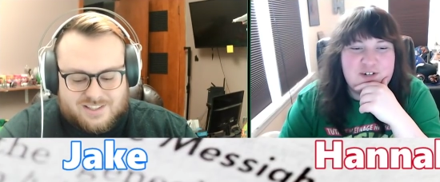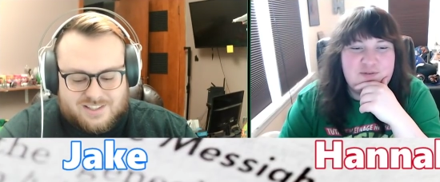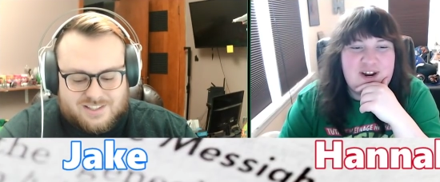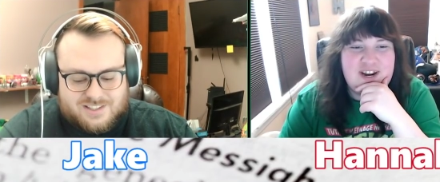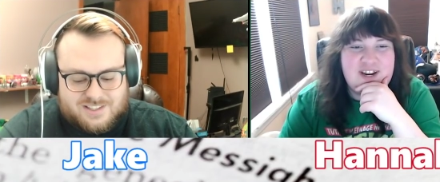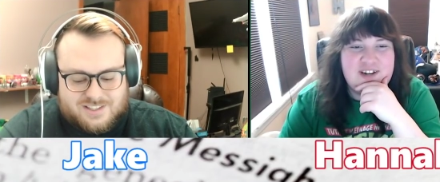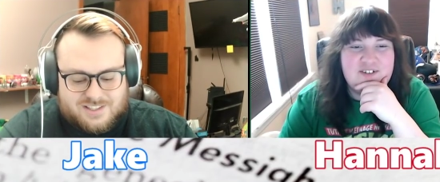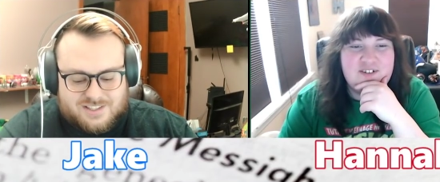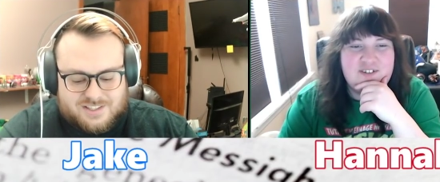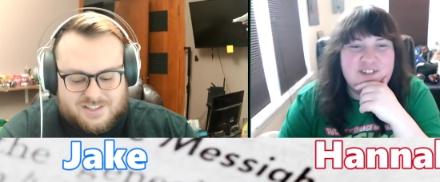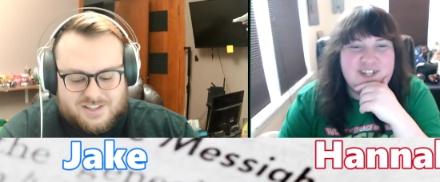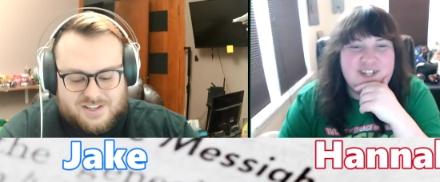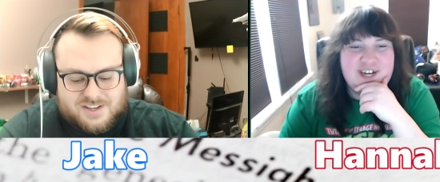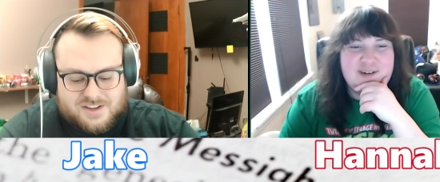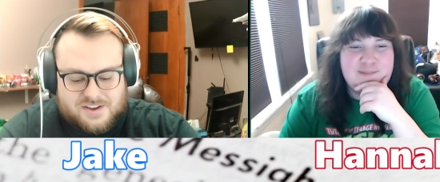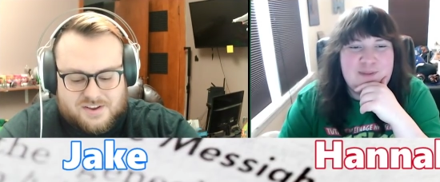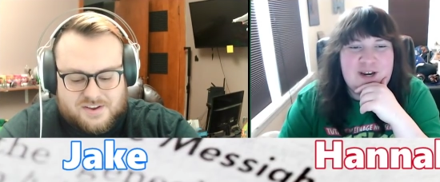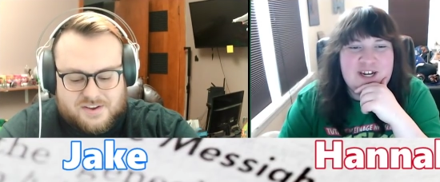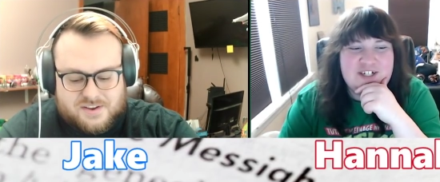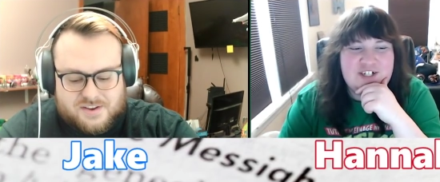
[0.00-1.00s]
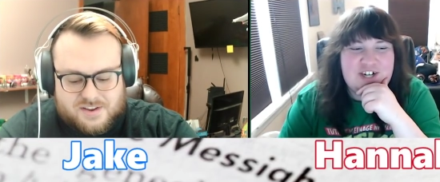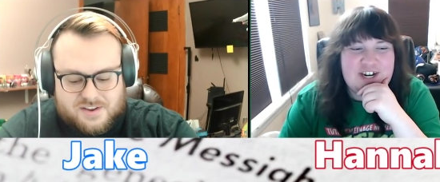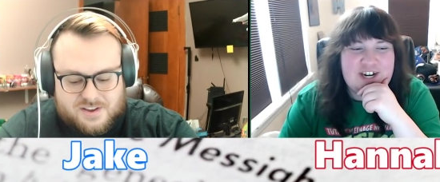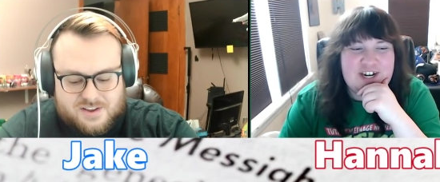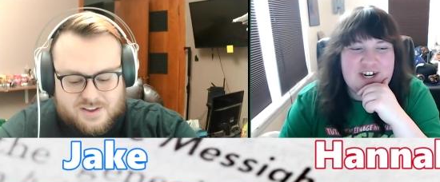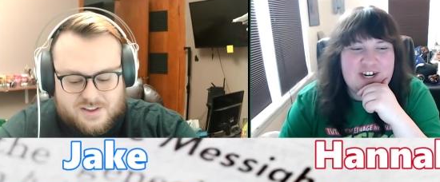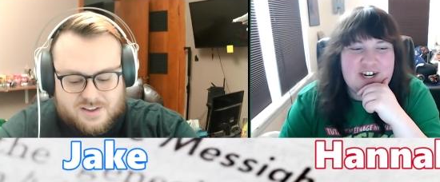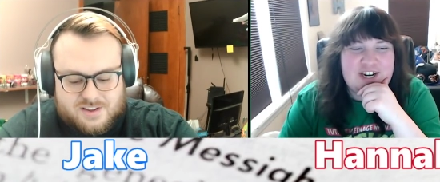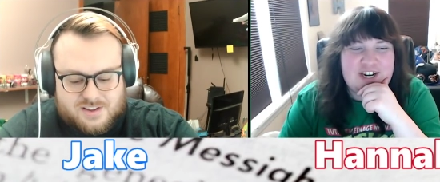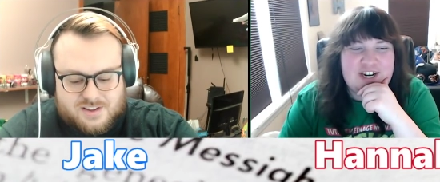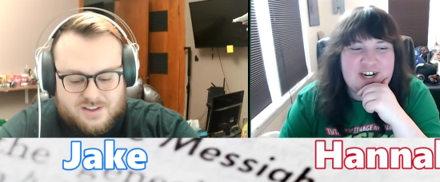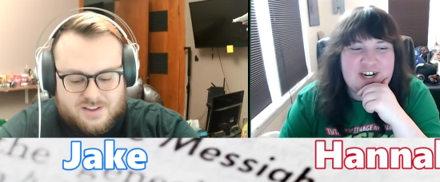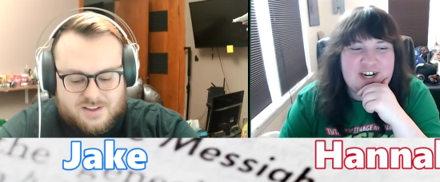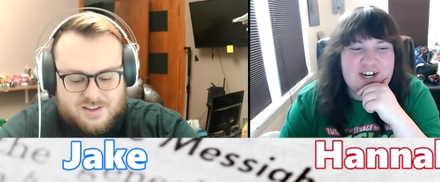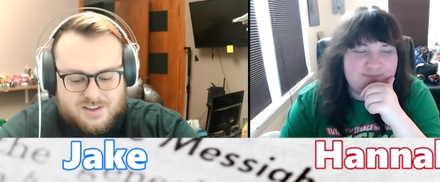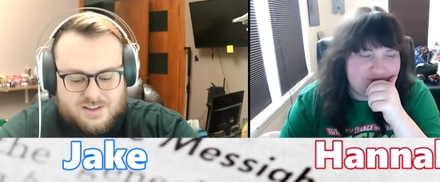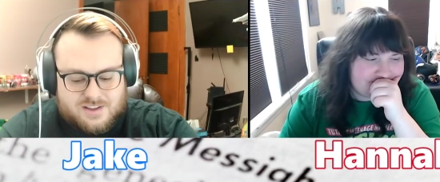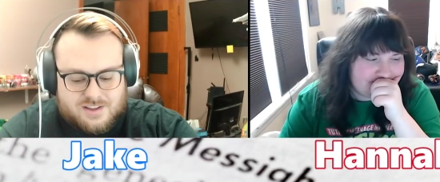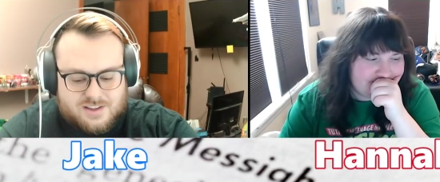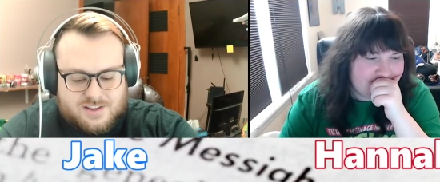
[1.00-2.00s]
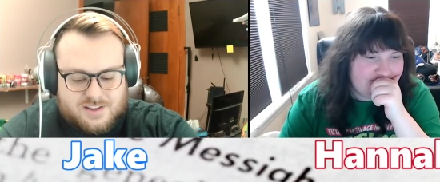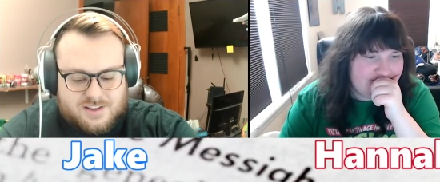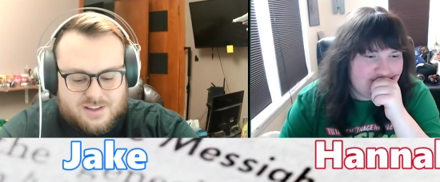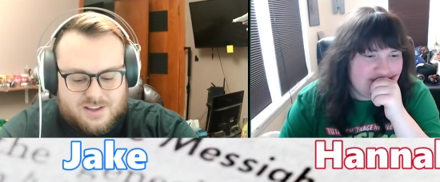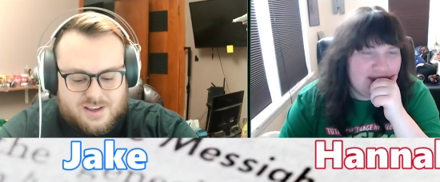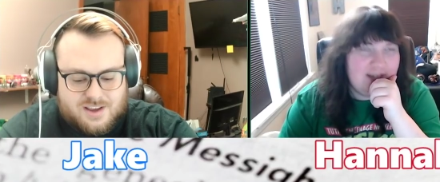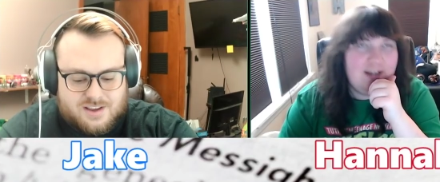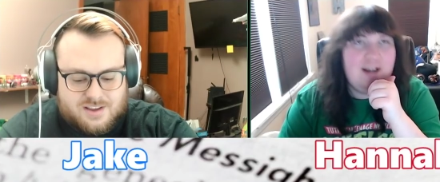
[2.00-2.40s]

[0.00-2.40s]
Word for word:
Speaker 1: regularly on my channel. Yeah.